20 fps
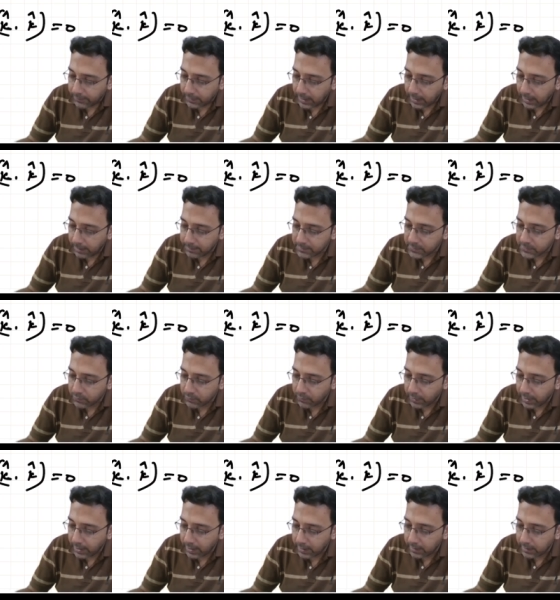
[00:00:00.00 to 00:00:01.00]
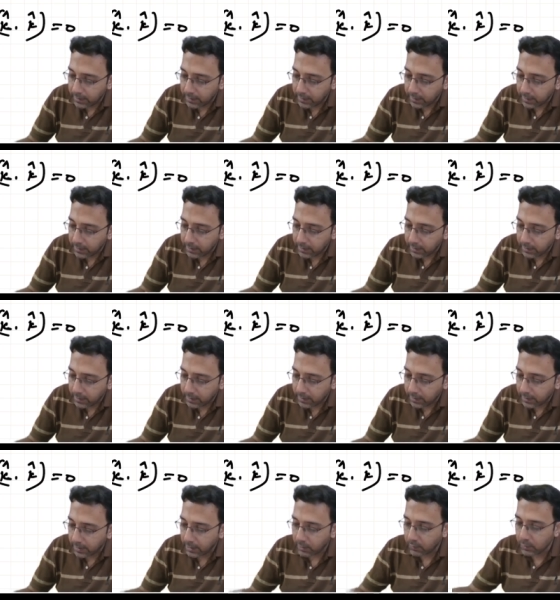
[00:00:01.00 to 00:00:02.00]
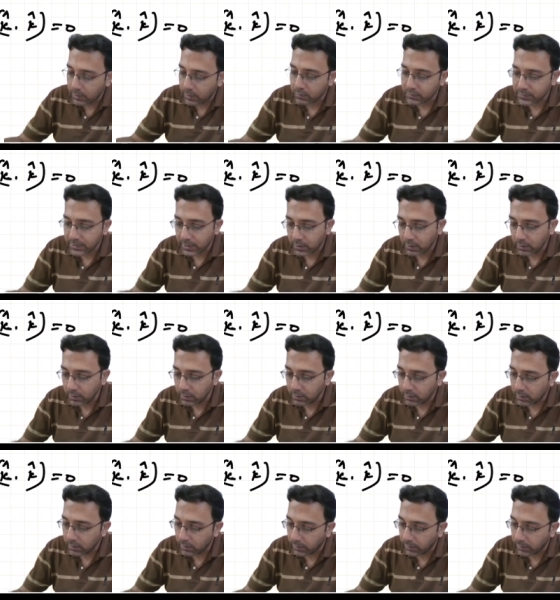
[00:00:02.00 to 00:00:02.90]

m square equal to 0.